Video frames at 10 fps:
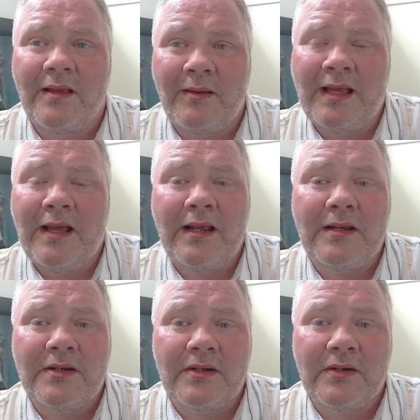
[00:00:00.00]
It
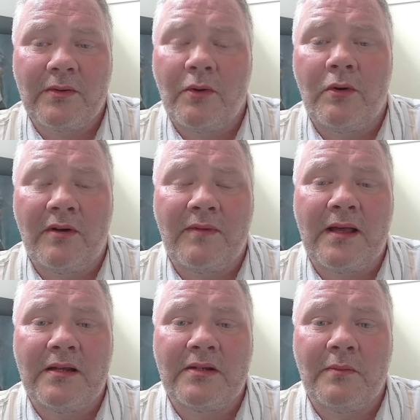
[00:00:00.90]
is. All of
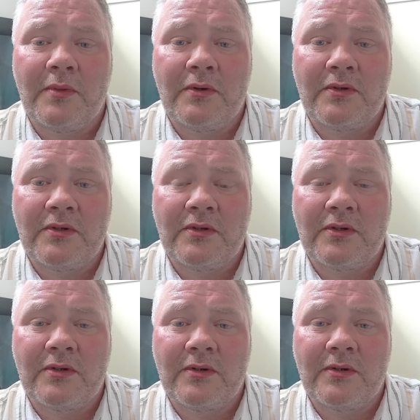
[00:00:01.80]
that is
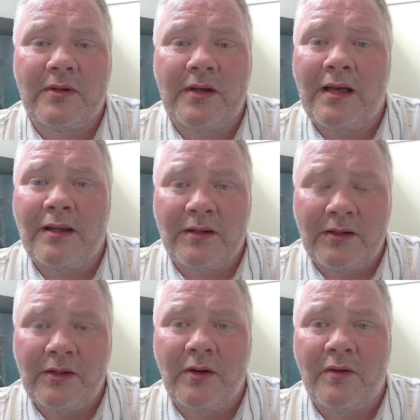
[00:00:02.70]
important, and
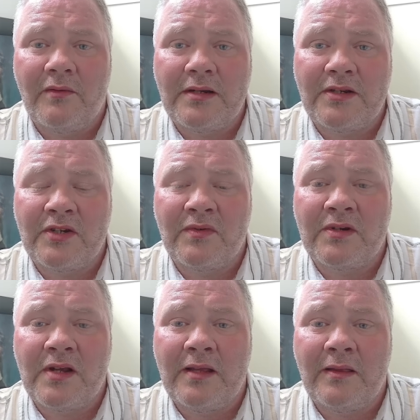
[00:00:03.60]
you're not racist for
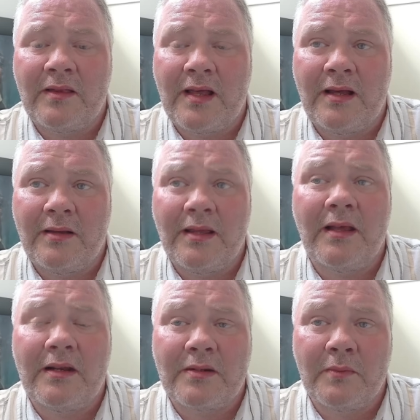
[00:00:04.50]
saying that
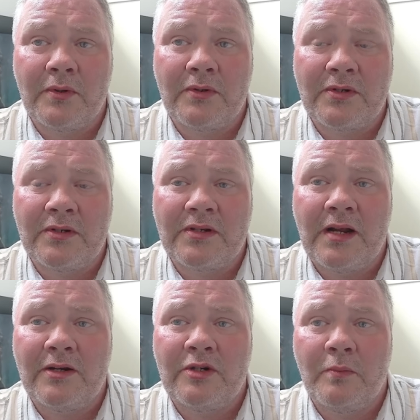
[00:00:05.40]
it is important
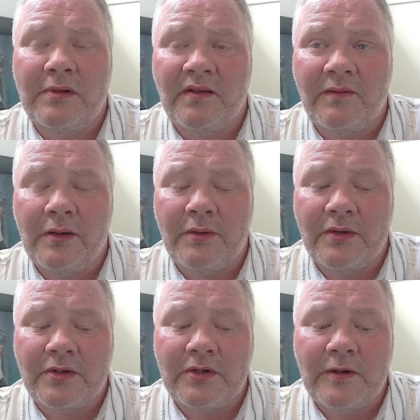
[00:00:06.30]
and it should be the
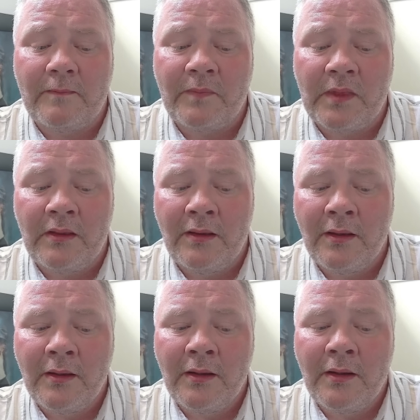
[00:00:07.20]
focus.
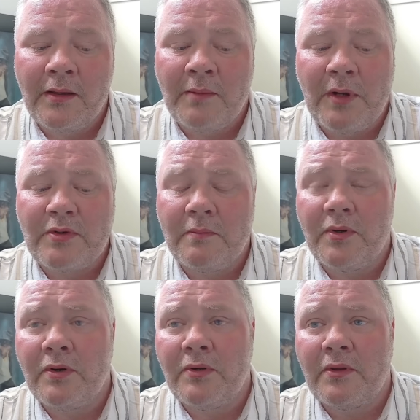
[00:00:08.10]
The most
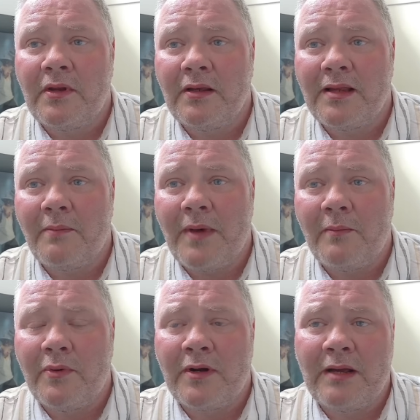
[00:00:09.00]
important thing that
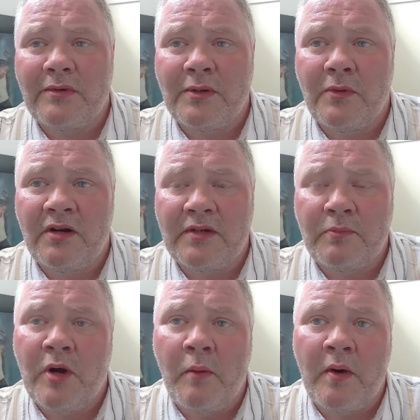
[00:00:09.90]
Ben put out in one of his
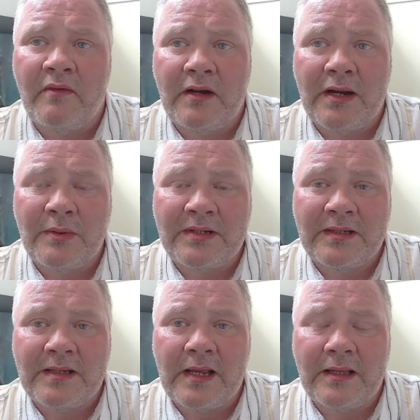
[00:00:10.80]
promo videos
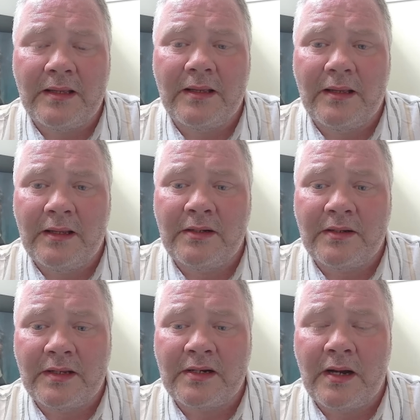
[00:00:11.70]
today is
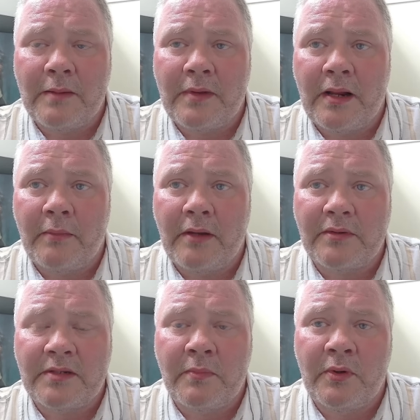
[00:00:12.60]
this clip that I'm going
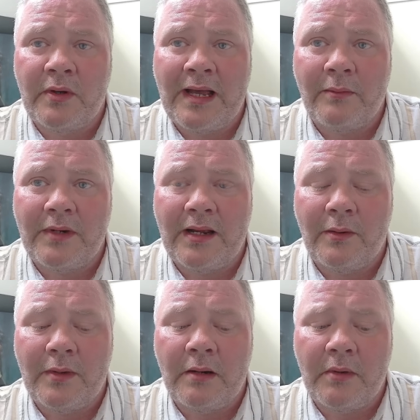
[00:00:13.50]
to put out now,
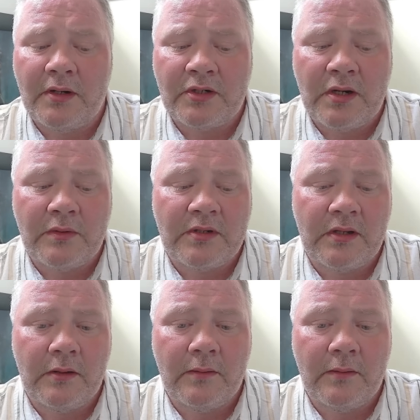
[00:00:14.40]
and I'm going to show to you.